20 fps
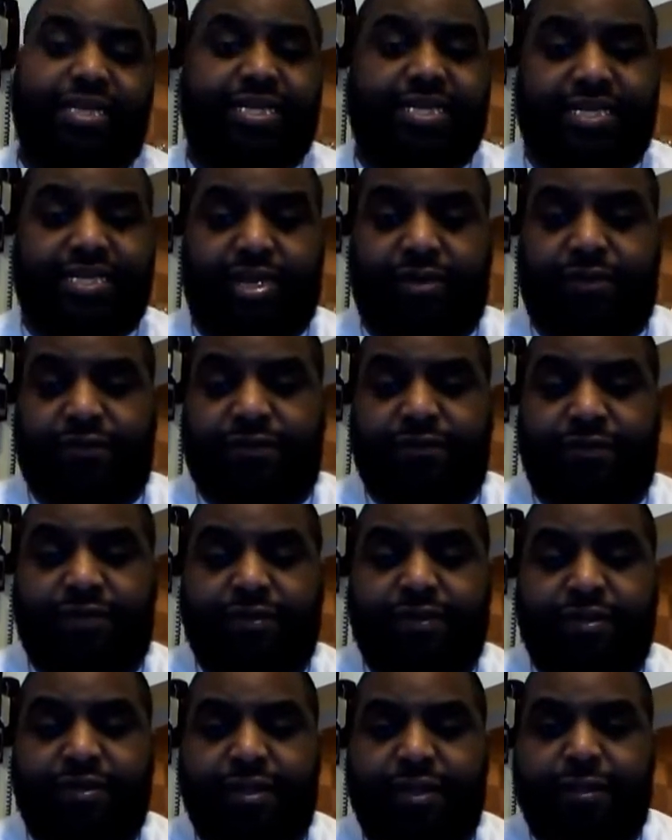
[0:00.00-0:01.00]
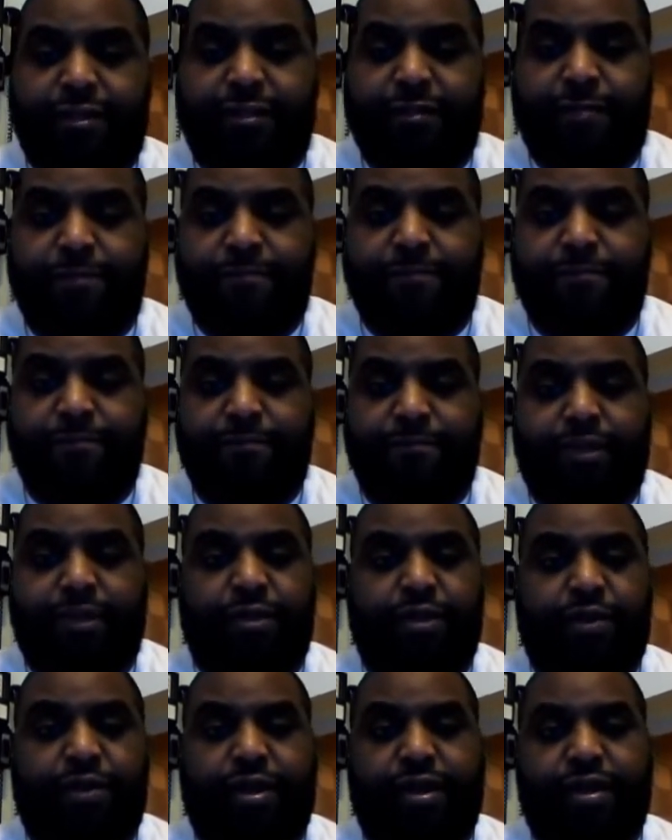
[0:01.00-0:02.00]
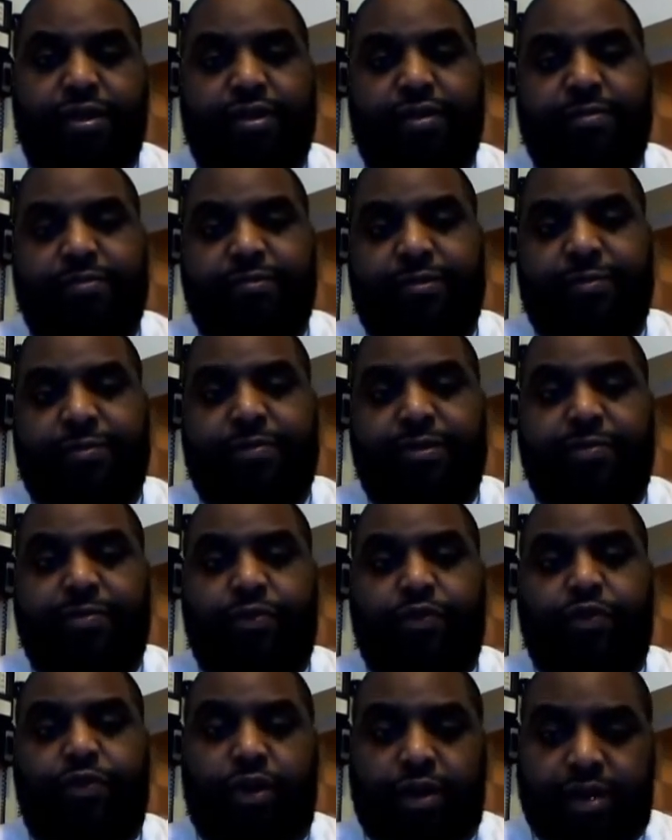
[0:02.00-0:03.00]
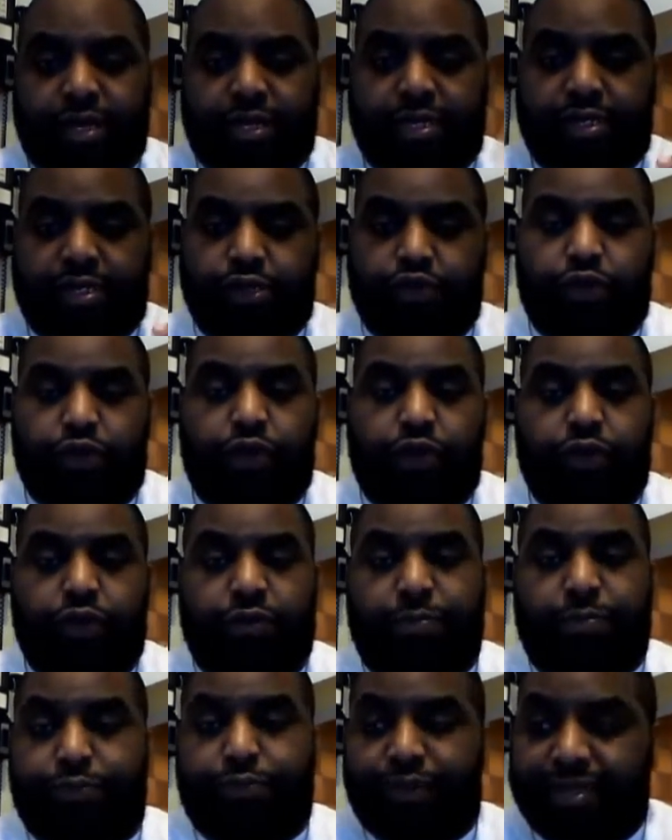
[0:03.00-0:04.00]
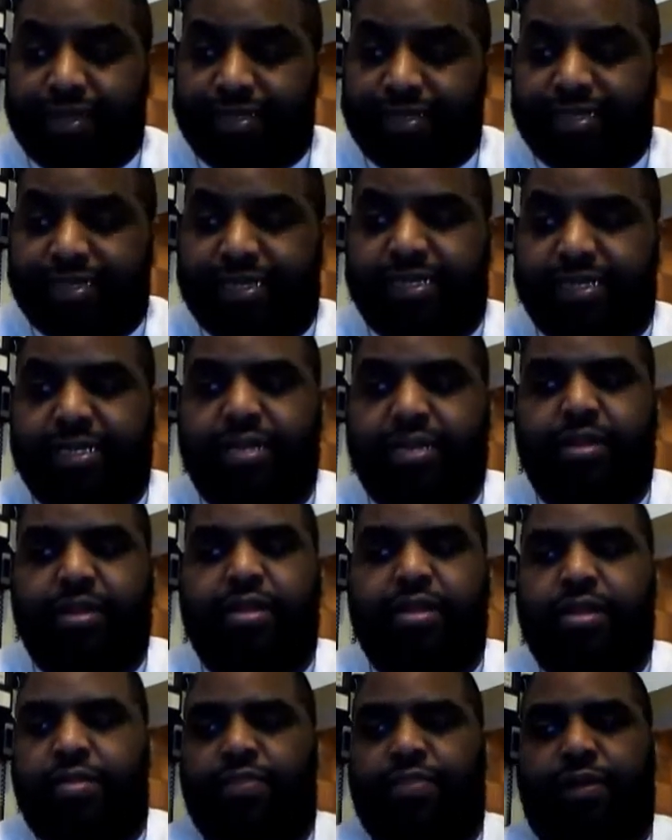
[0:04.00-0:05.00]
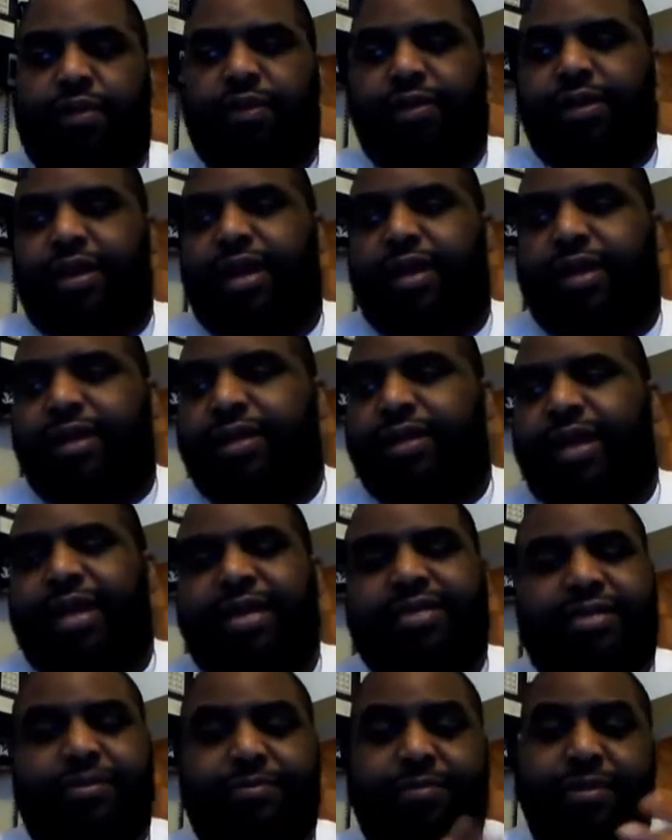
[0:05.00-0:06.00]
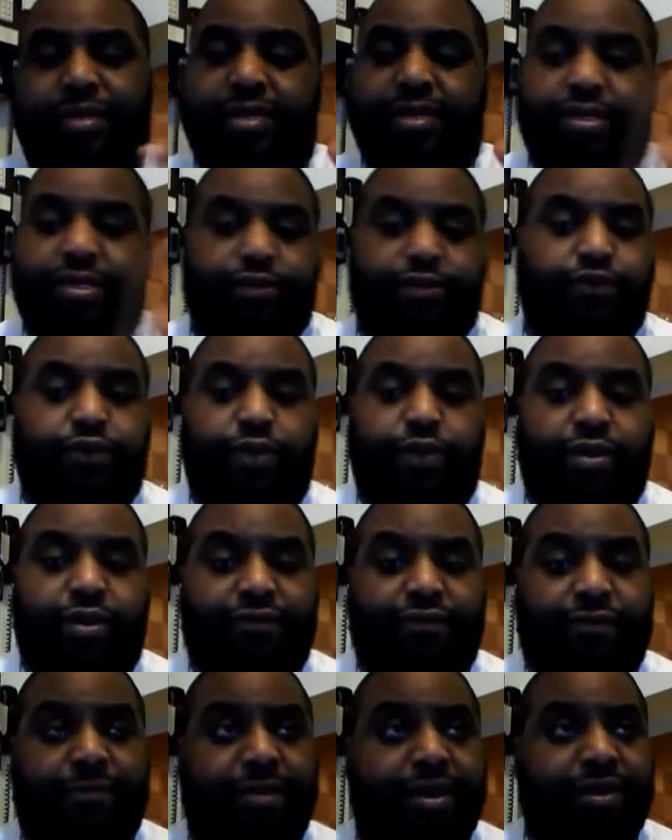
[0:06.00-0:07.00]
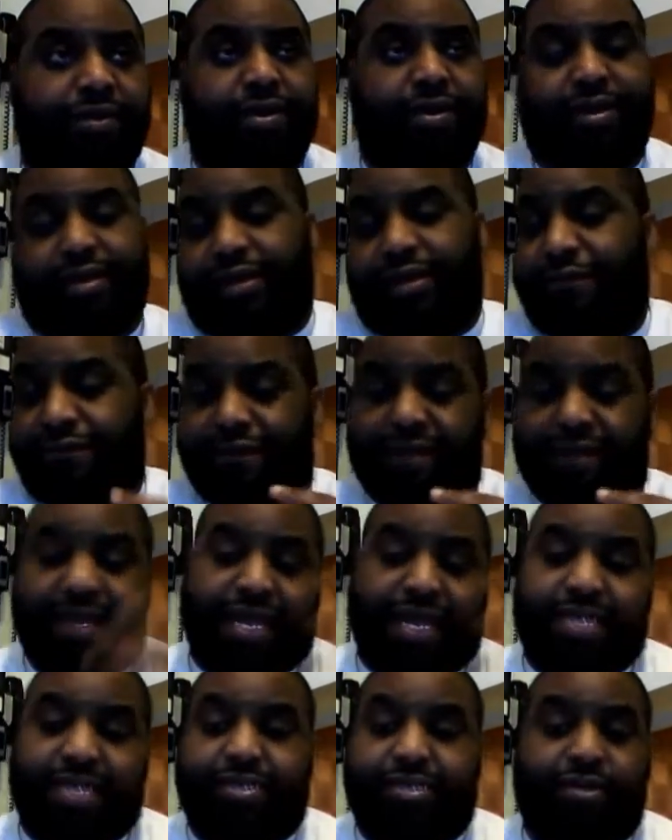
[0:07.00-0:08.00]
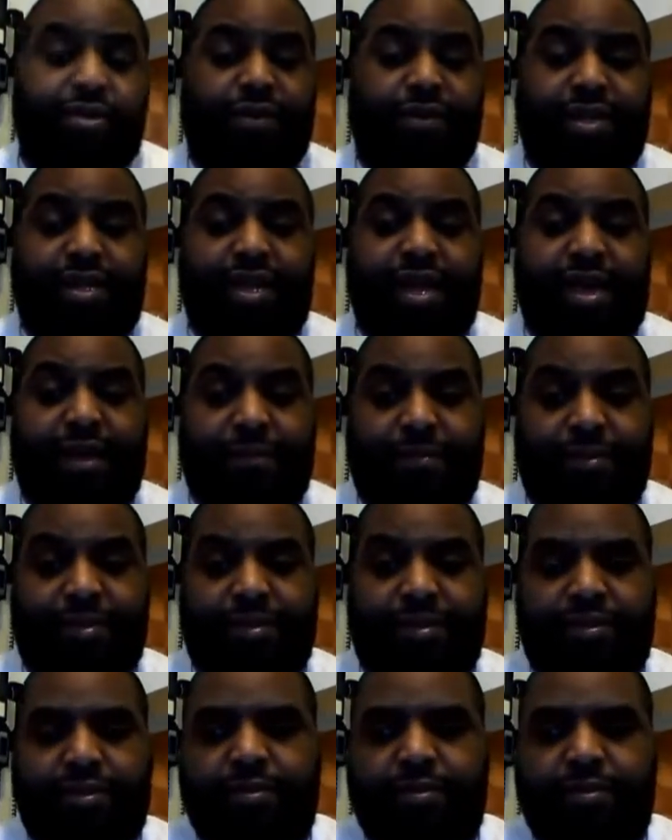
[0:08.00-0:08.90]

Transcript: itself. The people who are in control, the president, they're not going to actually be in control of America. If that hasn't already happened,